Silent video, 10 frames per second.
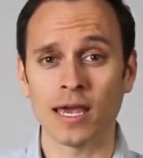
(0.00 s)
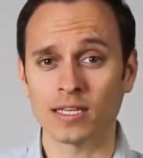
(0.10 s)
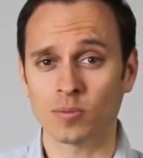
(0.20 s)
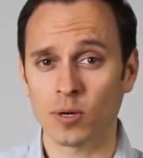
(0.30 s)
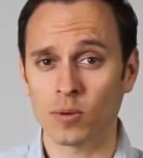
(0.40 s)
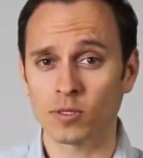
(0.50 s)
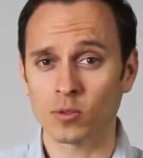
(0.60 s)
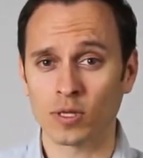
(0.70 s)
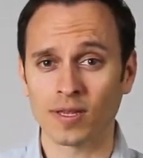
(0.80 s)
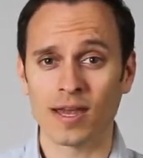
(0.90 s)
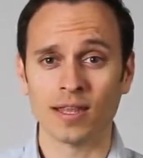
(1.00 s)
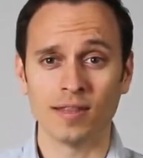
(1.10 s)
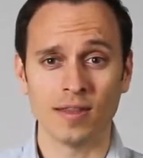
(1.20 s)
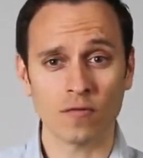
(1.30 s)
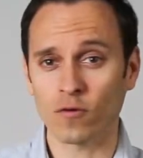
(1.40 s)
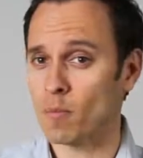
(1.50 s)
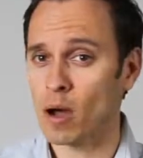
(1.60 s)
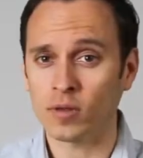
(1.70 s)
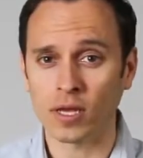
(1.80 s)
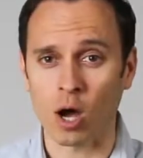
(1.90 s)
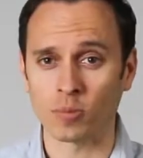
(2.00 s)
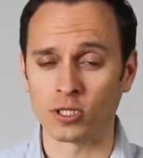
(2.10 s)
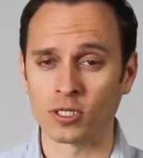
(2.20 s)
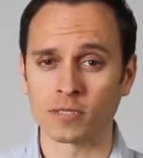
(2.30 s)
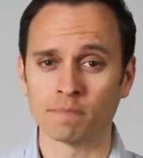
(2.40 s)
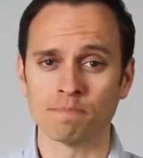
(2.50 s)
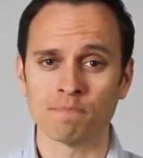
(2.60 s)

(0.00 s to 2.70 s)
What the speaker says: experience with different mounting options.